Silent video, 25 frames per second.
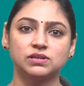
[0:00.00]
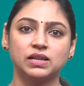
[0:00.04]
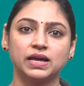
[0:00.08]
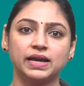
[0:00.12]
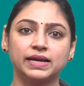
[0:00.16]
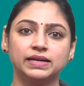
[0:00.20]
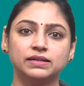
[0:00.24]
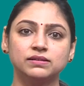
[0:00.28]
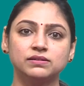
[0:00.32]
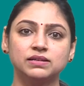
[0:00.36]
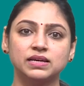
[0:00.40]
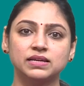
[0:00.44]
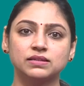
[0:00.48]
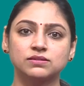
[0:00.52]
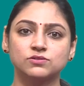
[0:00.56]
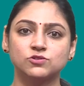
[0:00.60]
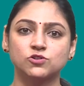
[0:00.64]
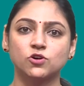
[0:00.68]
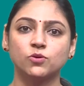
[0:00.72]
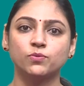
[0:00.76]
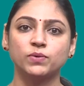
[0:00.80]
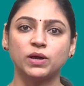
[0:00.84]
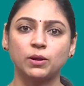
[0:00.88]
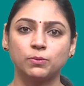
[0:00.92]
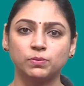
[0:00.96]
like
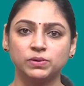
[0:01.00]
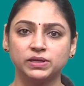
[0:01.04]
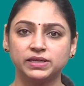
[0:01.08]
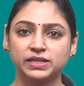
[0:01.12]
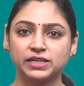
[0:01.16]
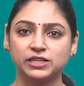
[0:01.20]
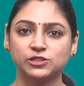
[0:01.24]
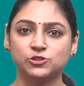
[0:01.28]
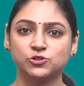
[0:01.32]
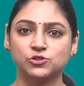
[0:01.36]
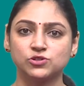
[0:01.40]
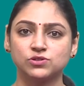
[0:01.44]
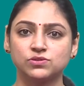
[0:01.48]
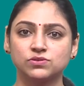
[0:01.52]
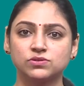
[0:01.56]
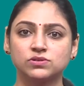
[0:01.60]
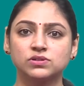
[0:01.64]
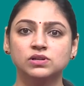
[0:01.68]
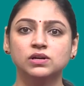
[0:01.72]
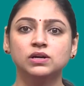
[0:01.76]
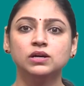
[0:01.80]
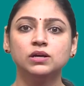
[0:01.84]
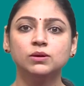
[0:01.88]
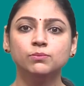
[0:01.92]
desktop applications.